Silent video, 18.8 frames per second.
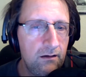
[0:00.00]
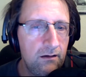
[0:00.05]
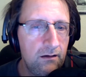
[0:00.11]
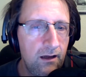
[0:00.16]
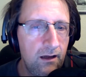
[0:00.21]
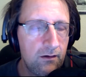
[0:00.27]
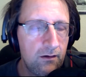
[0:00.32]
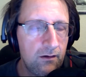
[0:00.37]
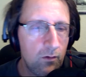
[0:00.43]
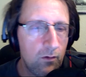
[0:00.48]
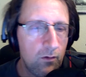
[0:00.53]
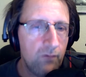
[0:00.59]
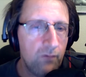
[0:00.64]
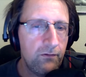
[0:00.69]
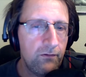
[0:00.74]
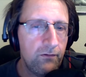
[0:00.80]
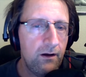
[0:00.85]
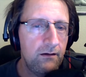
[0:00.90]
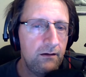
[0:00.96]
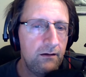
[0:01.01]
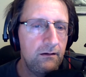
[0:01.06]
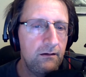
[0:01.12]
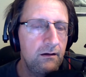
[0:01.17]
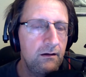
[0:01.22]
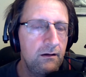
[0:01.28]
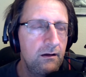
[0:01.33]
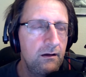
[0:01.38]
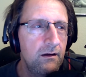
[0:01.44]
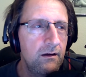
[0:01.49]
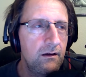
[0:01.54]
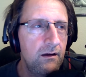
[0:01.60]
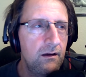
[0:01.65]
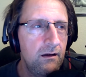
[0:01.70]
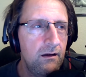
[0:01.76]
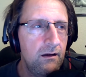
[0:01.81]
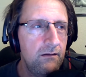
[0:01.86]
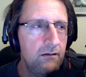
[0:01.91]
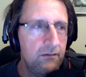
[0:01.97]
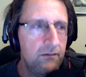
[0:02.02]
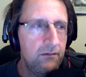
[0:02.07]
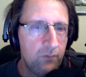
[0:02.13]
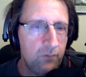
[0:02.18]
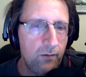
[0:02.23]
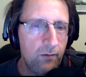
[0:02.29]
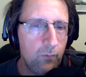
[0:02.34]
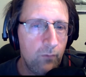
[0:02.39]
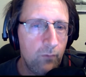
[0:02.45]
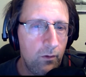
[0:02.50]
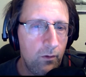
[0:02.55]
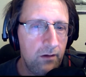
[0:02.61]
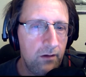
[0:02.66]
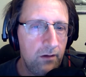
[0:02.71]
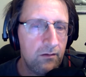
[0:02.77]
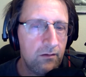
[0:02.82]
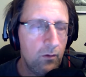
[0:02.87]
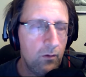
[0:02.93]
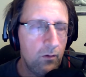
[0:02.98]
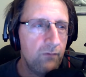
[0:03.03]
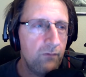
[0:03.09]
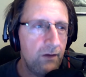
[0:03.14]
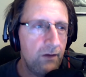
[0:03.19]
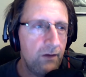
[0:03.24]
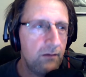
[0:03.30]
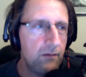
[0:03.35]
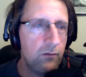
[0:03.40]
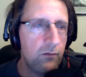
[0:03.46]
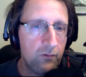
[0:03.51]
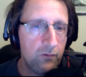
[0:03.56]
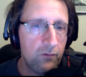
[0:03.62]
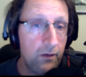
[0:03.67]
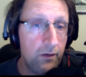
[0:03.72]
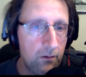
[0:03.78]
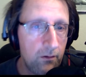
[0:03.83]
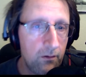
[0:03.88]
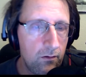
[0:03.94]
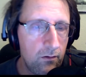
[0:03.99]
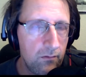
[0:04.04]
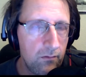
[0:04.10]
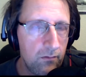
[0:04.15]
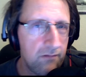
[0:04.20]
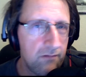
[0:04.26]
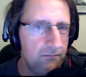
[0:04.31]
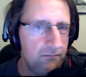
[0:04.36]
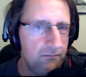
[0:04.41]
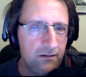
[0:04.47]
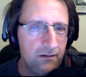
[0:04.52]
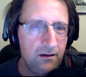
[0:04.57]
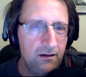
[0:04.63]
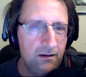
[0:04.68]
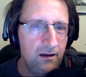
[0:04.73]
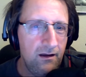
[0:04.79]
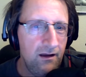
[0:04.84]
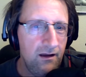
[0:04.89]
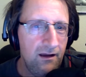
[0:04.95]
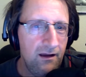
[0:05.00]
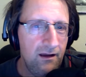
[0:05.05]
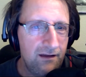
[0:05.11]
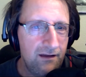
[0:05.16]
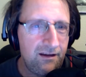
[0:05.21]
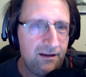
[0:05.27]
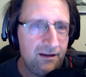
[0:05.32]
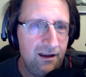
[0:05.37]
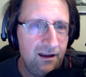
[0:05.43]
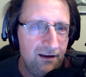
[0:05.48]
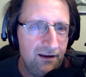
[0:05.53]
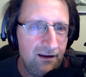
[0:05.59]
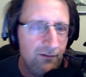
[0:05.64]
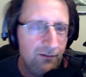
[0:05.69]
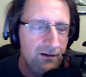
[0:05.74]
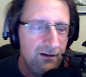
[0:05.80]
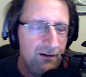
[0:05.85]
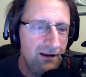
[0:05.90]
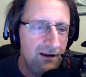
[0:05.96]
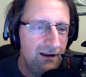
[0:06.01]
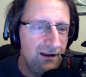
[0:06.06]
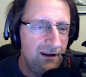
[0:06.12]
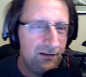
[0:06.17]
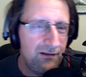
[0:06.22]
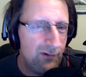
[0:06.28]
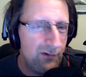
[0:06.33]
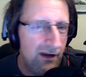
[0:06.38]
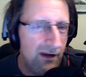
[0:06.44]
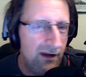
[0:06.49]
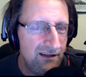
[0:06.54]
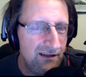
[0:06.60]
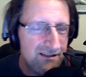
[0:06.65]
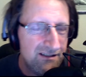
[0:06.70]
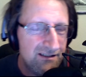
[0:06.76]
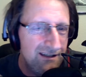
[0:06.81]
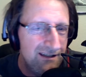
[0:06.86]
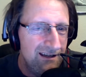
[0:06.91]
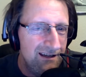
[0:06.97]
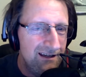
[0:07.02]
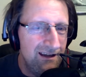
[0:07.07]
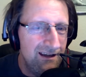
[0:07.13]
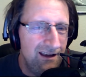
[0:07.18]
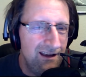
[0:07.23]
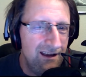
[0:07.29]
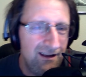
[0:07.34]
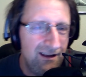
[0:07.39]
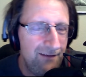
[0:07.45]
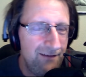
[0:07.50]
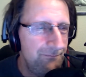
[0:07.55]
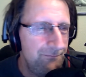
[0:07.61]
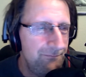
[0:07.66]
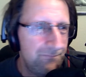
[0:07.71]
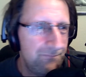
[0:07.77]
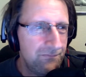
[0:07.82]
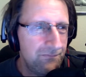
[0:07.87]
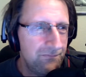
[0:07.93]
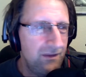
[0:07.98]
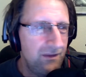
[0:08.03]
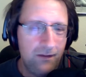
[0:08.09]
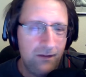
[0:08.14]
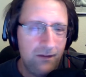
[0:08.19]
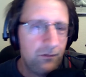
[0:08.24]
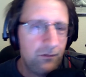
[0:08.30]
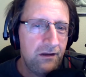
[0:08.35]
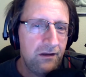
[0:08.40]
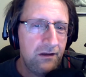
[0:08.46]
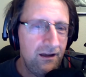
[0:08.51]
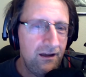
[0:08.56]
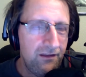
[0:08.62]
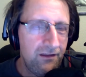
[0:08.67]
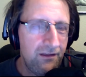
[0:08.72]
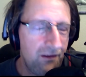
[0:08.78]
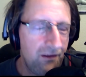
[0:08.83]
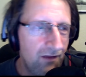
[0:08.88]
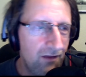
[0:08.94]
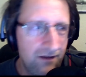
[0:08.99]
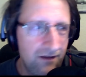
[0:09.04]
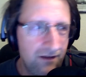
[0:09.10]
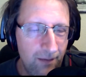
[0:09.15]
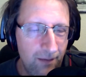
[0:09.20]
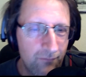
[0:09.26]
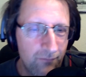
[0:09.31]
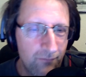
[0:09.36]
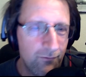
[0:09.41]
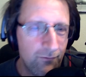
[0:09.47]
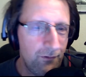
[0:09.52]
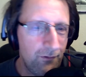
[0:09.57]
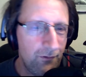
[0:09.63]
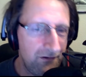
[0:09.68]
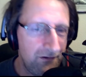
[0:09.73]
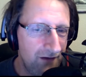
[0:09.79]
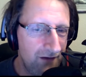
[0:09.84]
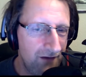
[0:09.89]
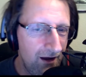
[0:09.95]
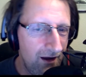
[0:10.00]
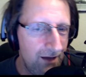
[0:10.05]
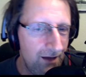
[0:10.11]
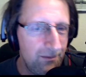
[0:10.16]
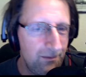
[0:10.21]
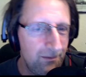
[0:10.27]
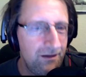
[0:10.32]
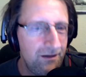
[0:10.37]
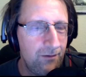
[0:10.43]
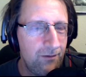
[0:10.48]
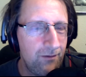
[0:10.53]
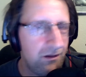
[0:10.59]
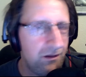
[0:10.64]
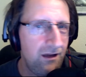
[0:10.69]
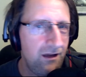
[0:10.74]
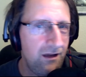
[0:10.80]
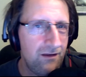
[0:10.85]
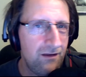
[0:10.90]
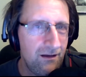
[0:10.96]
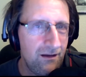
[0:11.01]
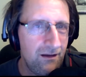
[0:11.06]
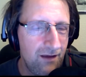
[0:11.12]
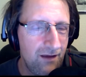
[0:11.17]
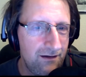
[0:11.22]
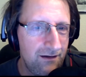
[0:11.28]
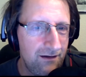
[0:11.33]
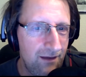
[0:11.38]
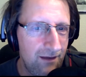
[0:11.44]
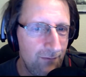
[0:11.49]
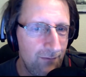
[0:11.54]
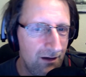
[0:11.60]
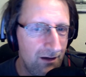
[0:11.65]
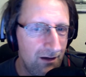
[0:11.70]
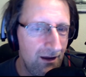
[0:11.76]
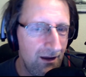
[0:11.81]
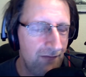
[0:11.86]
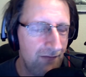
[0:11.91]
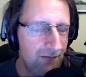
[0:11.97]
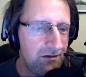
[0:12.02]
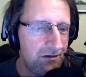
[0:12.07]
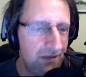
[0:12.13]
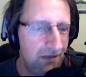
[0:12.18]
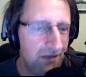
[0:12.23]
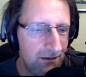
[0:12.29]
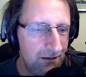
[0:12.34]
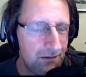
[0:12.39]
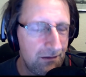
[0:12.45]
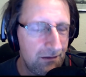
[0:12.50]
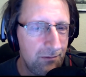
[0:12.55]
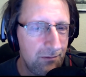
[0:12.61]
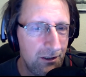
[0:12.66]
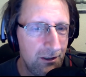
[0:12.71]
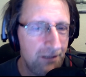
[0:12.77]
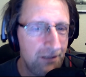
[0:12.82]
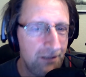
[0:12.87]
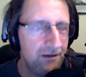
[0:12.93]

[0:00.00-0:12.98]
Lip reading: had a girlfriend. The twin boys' girlfriends were twin girls. It's kind of strange. Never seen anything like that before at the time, and never seen anything like that in my life since. But